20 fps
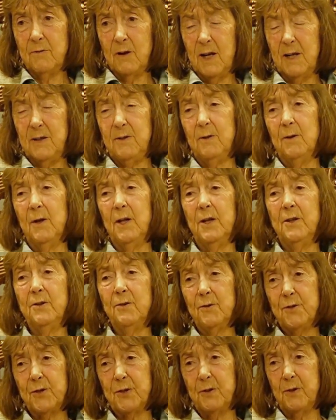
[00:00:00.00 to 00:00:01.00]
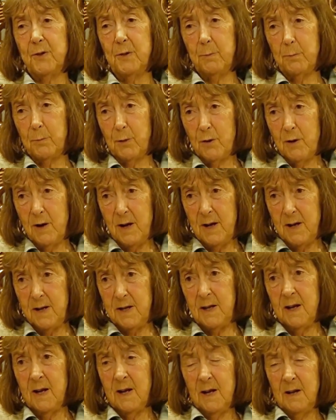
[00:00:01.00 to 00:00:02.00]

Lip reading: rhino, and also the prey,